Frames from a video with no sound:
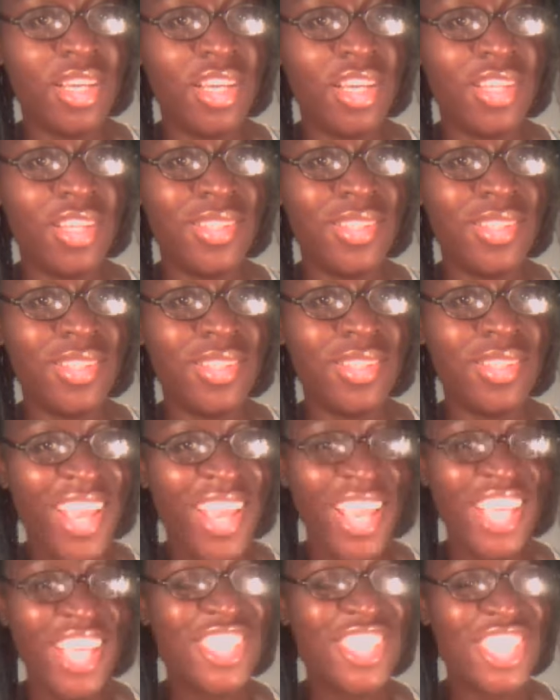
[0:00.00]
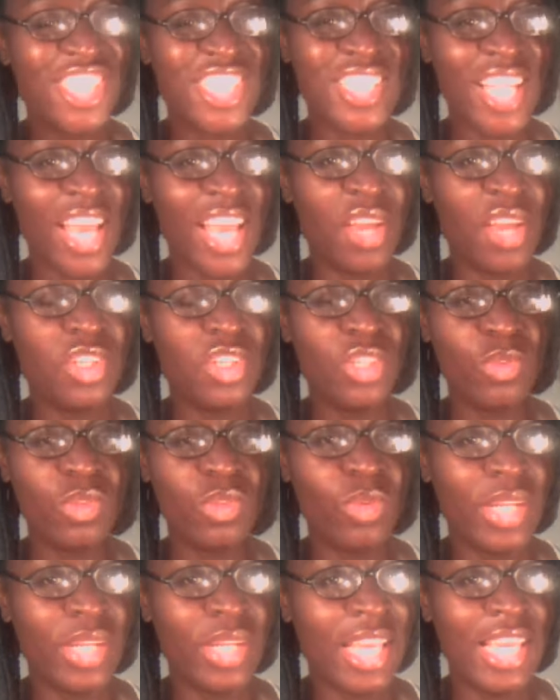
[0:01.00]
it's just like,
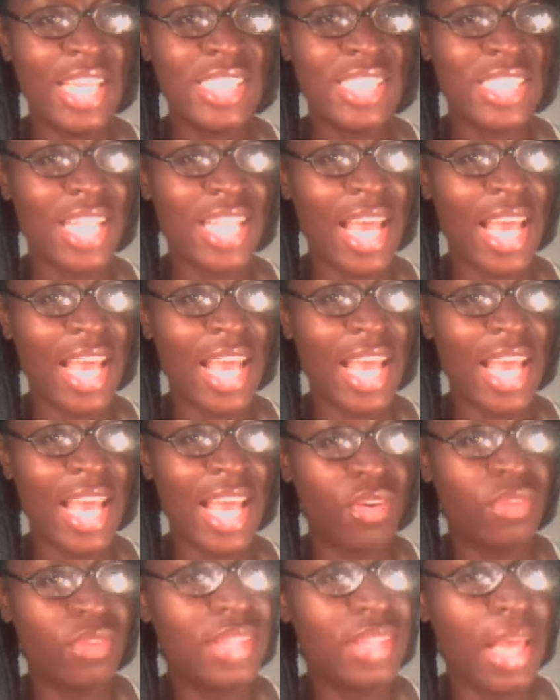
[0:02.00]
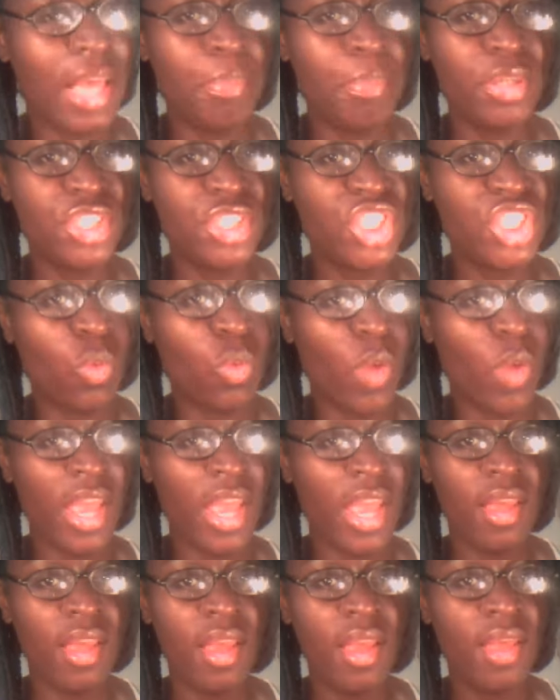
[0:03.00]
when they get to that level, they push
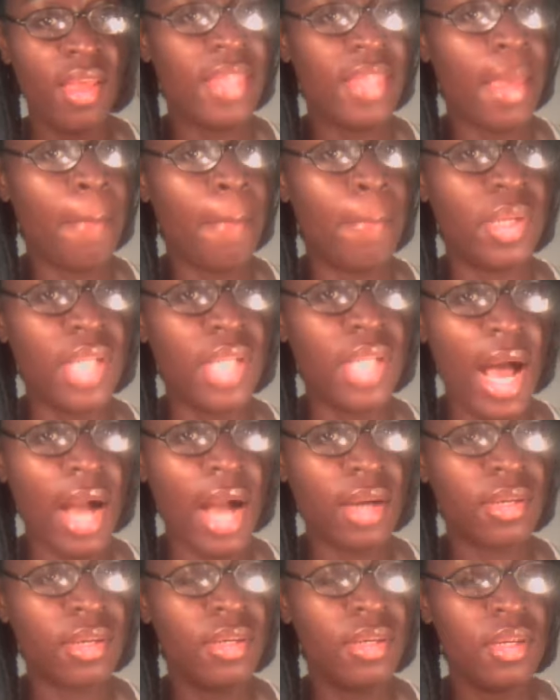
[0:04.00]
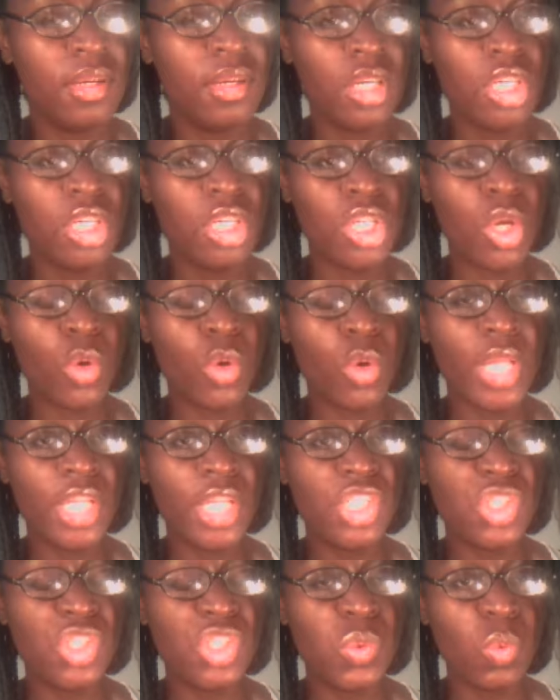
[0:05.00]
away, they block, you know,
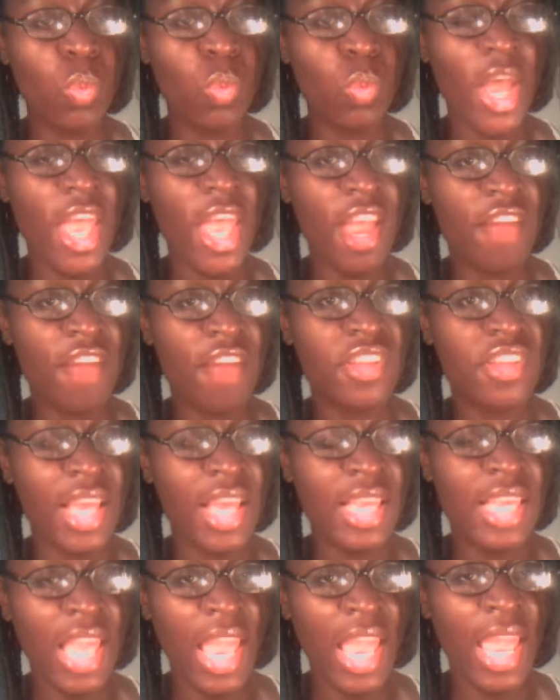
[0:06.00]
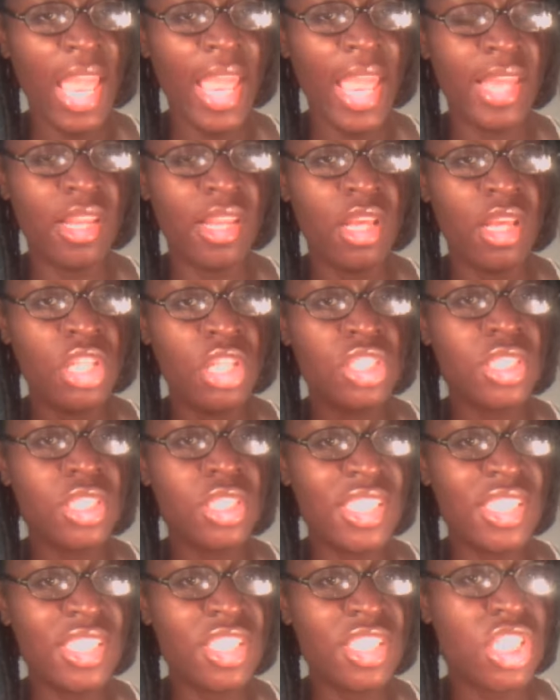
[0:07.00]
they do whatever they can
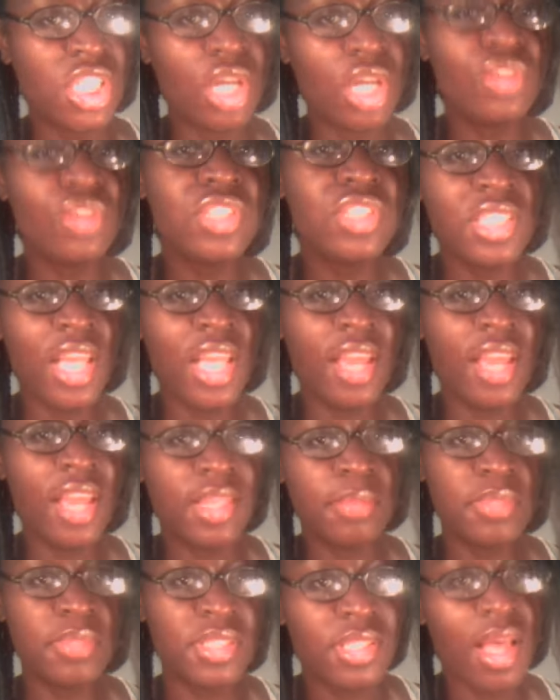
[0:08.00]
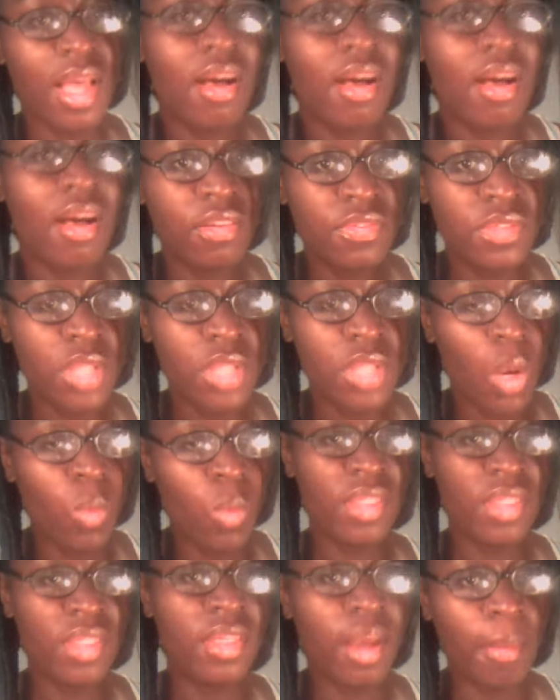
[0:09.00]
to disassociate themselves
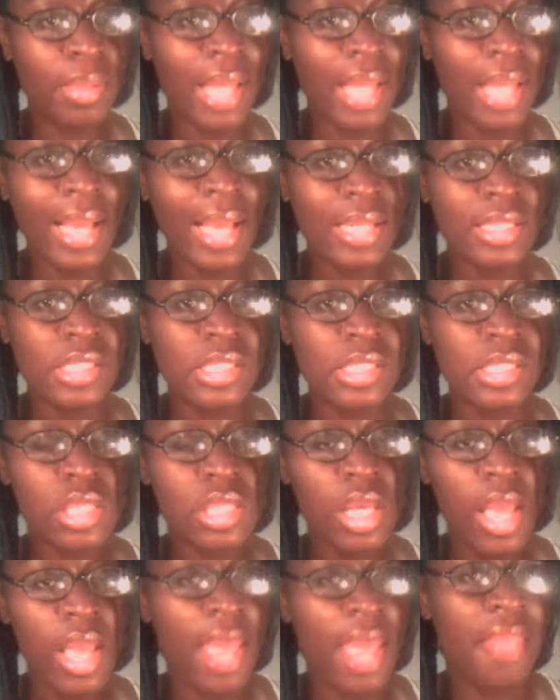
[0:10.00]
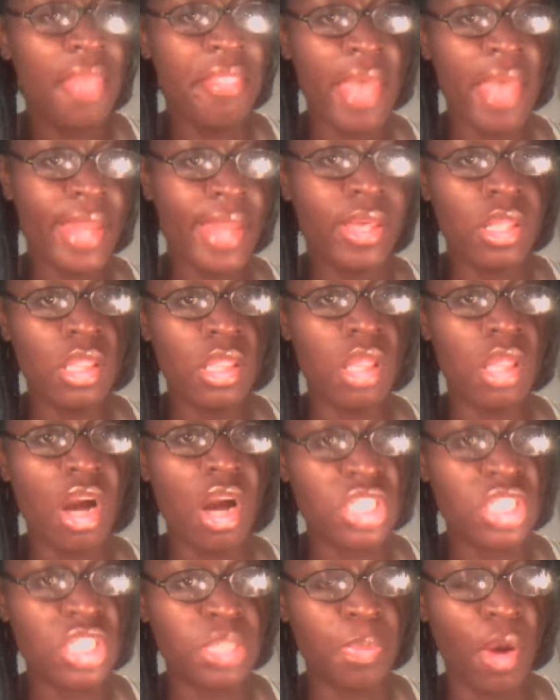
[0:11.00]
with their blackness. And that in
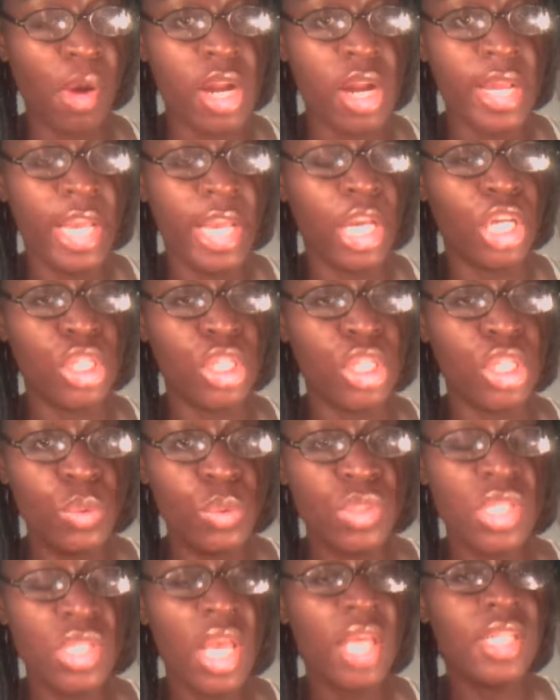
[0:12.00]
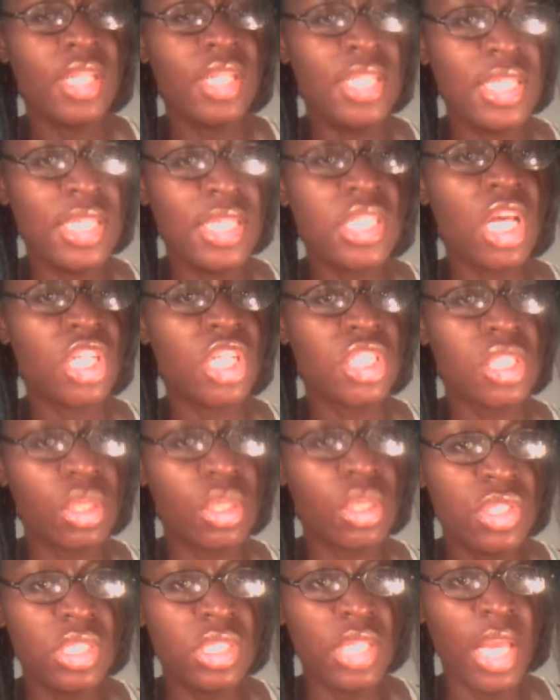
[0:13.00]
large part includes
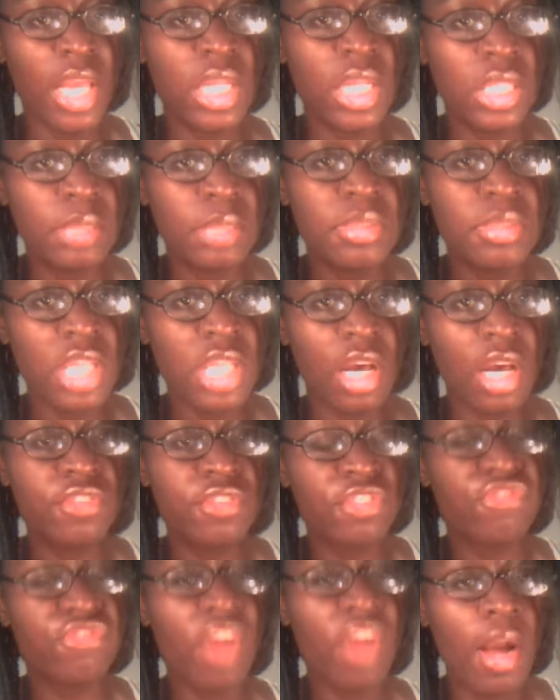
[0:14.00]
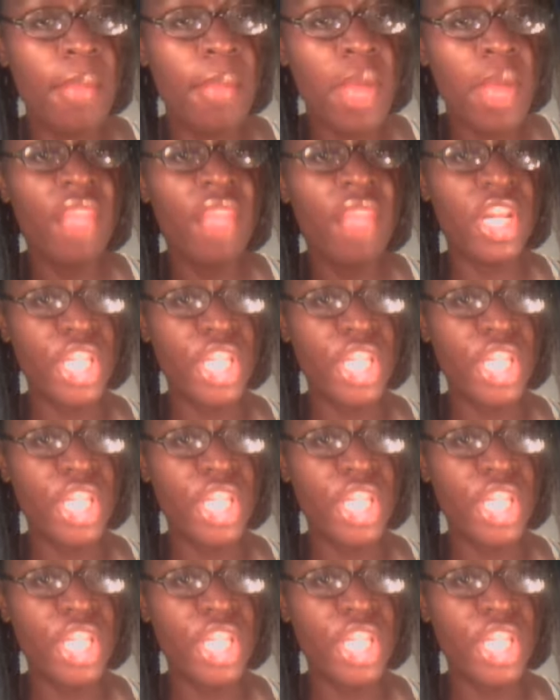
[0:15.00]
disassociating themselves from the